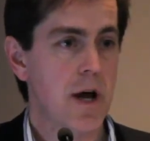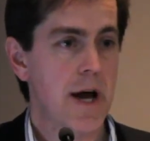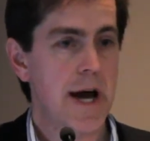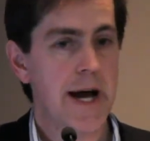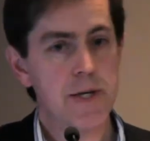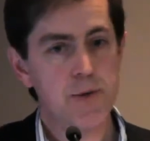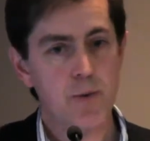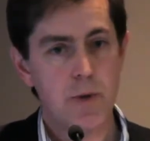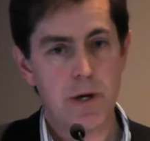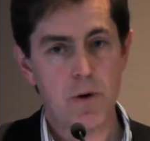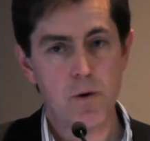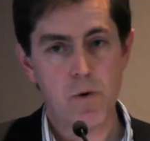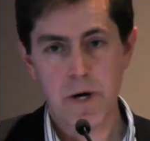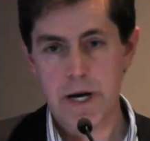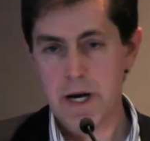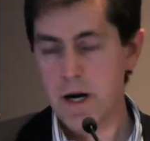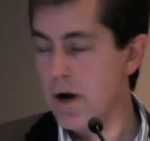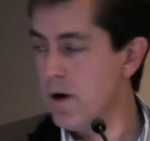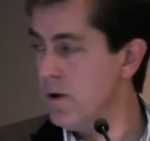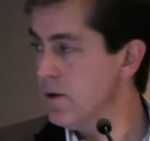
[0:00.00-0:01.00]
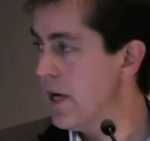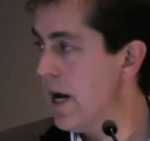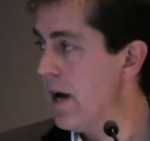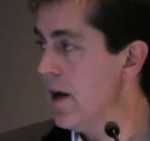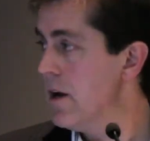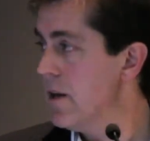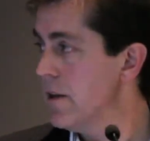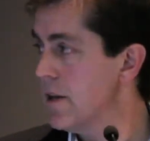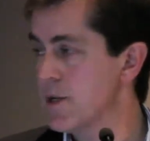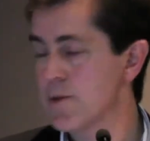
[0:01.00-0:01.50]
As we all get
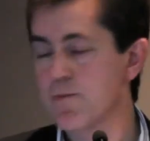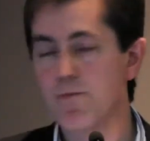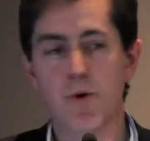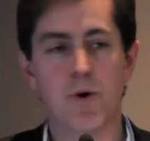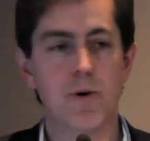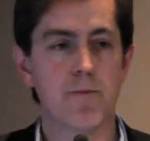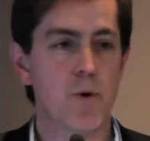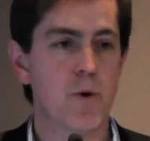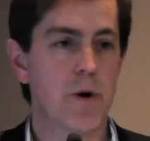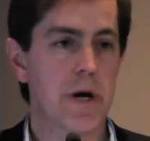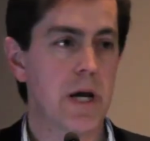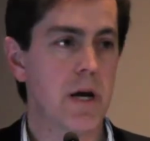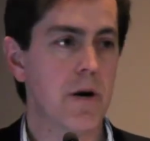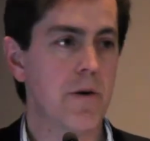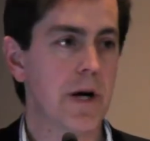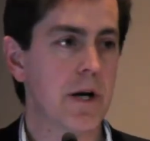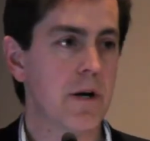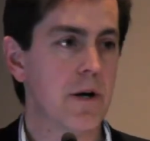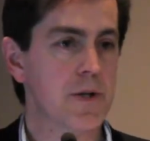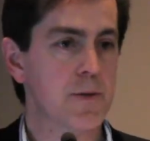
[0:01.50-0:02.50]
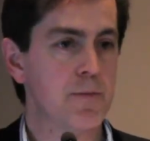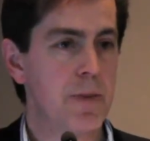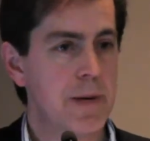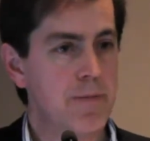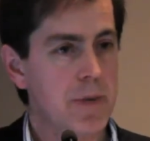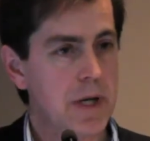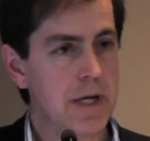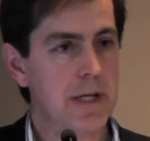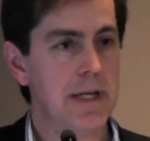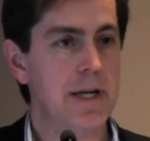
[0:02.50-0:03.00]
older, there's more and more hearing loss,
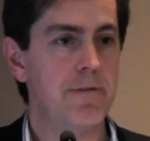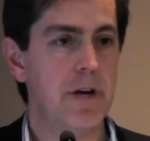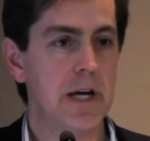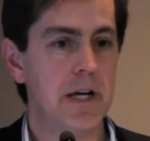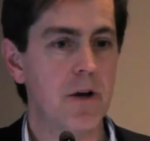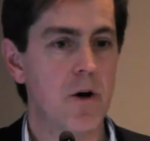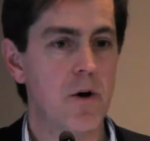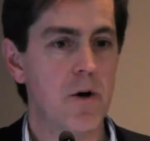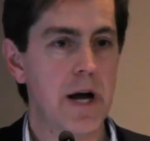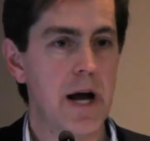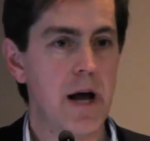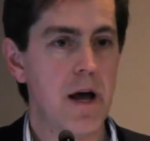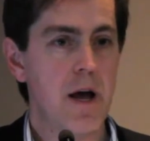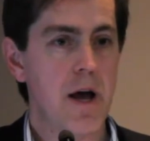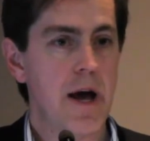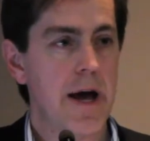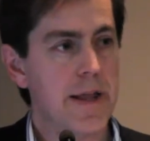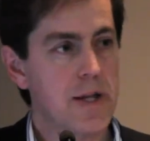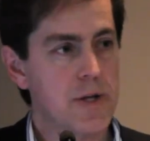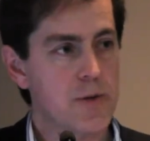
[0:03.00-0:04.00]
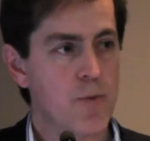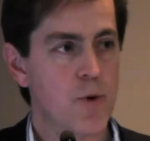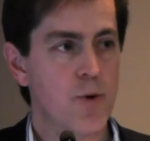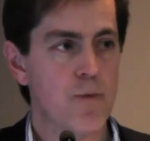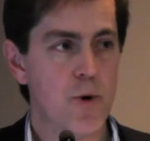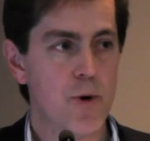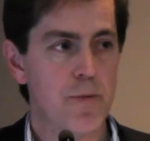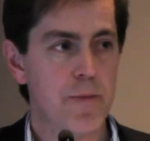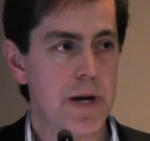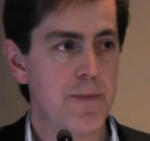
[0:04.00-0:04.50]
people are living longer, and there's more
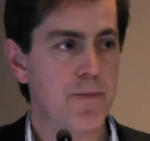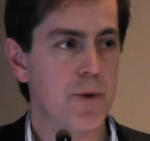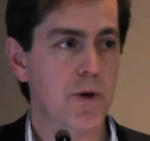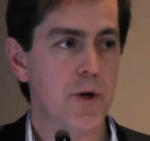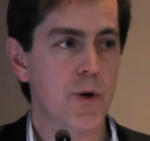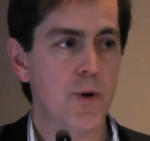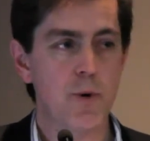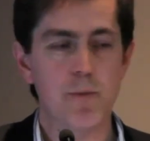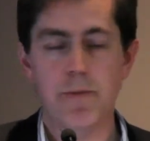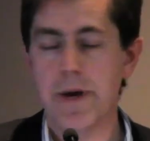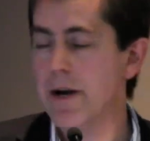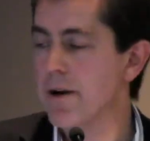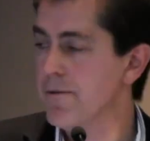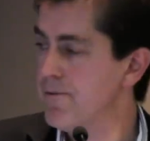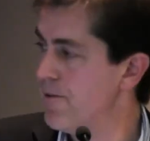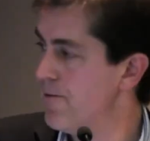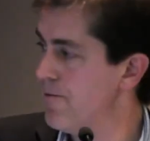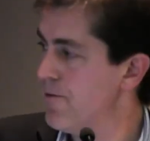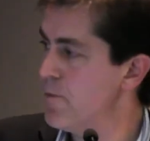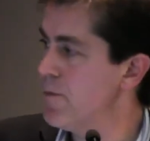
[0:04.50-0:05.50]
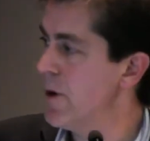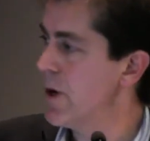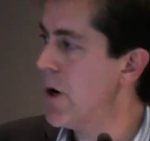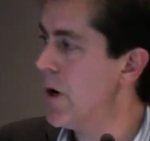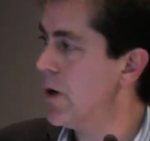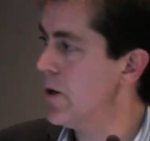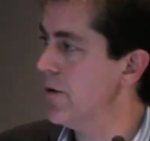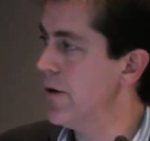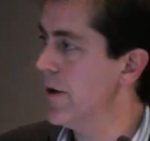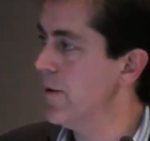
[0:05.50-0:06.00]
and more people who will benefit from a
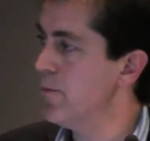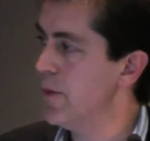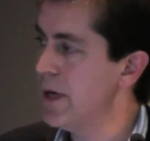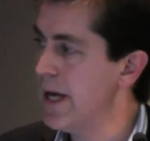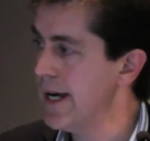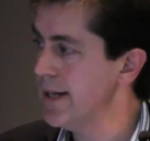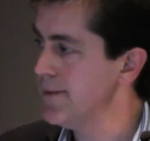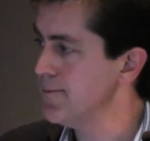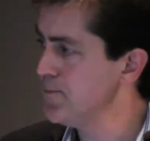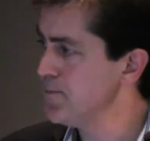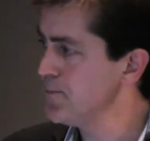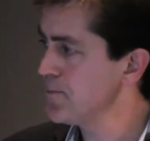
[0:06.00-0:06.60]
cochlear implant.